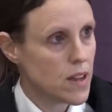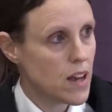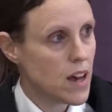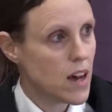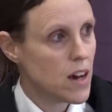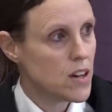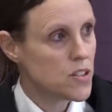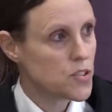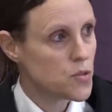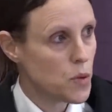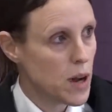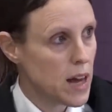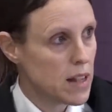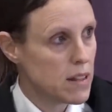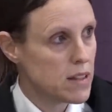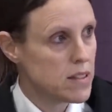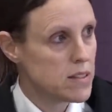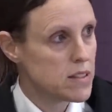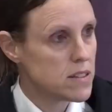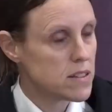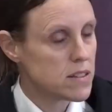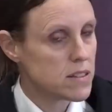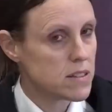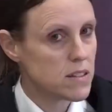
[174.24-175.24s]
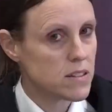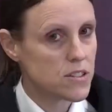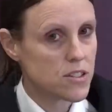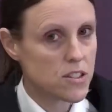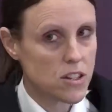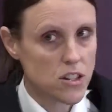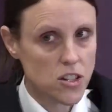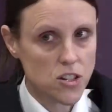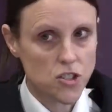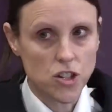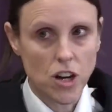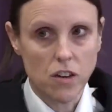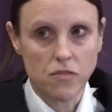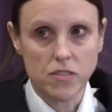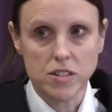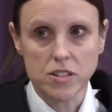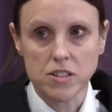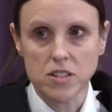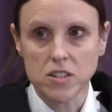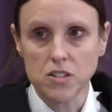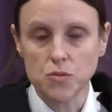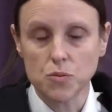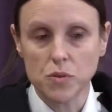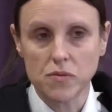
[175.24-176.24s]
As well as search
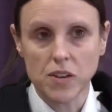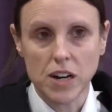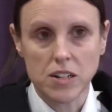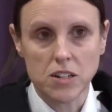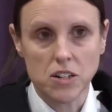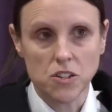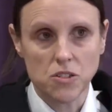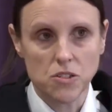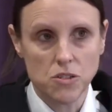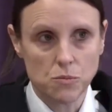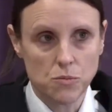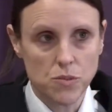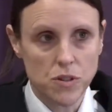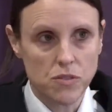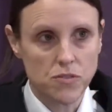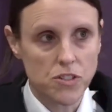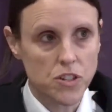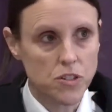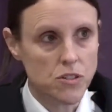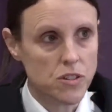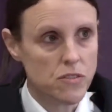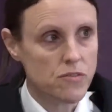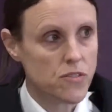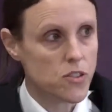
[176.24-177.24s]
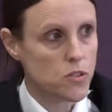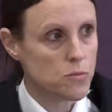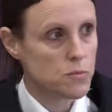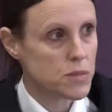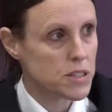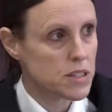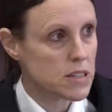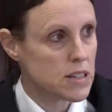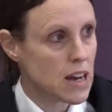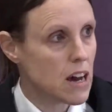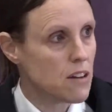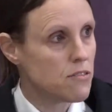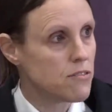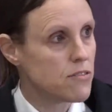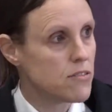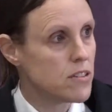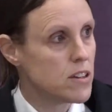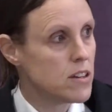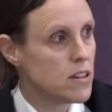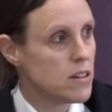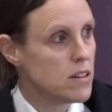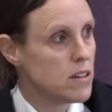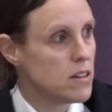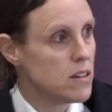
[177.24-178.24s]
officers, we've had a number of uniformed staff
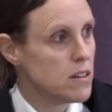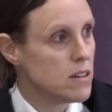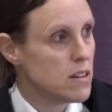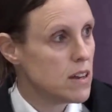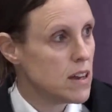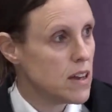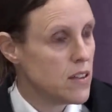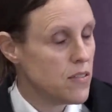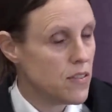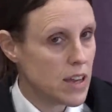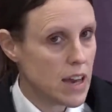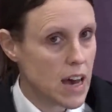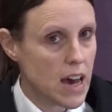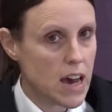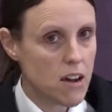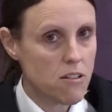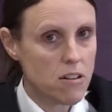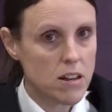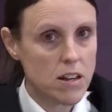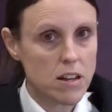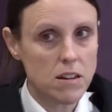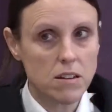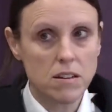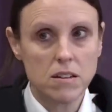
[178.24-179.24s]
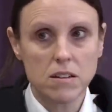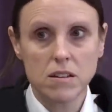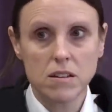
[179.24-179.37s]
in the area,